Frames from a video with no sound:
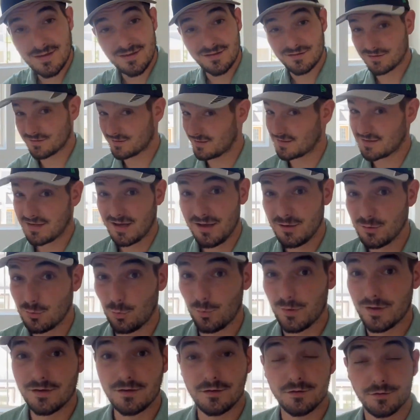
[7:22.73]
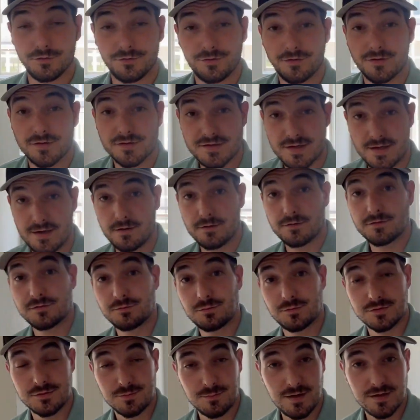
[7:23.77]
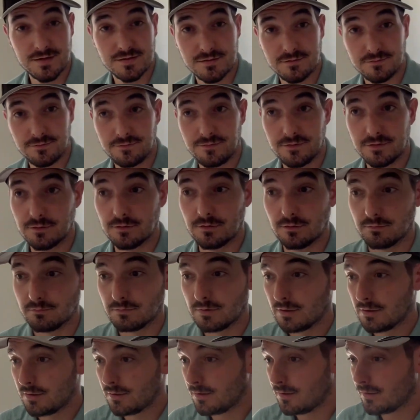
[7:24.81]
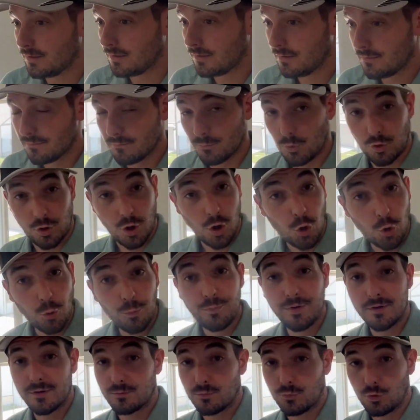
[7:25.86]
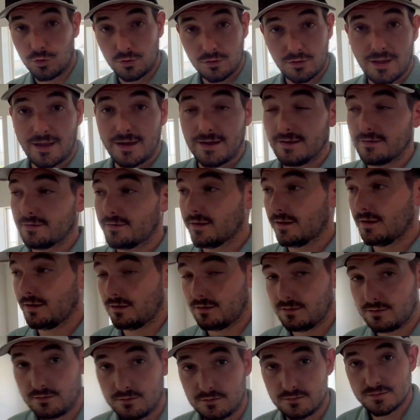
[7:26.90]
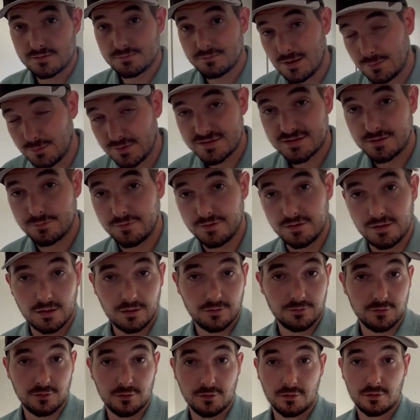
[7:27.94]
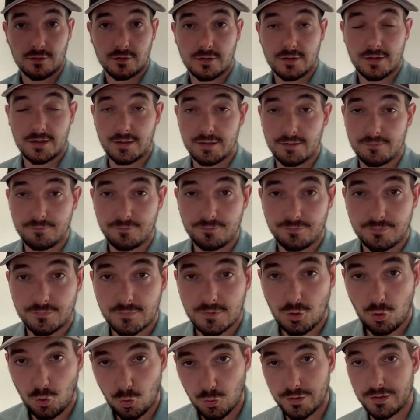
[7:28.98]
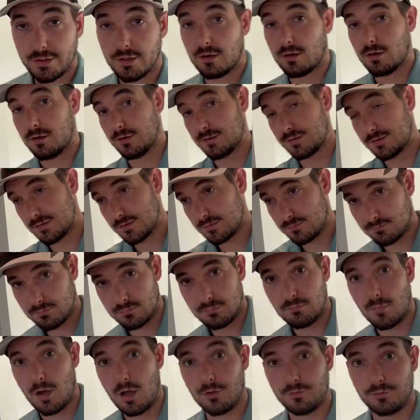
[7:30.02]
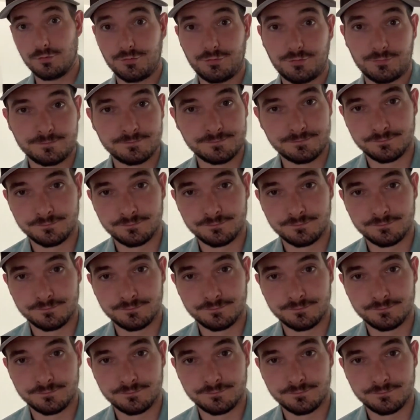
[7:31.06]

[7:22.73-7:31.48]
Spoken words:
There's a ton of windows in this house, which makes it feel more open, more light than maybe some of the other courtyards models.